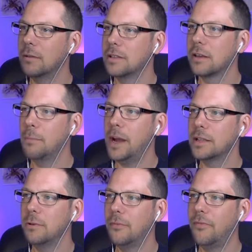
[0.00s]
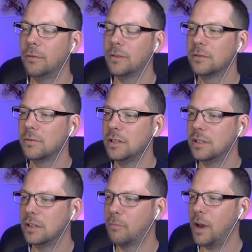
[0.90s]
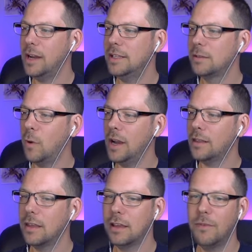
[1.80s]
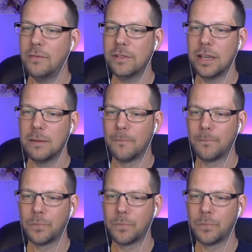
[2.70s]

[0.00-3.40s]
So let's go back to our folders, which is the brightest white thing you've ever seen.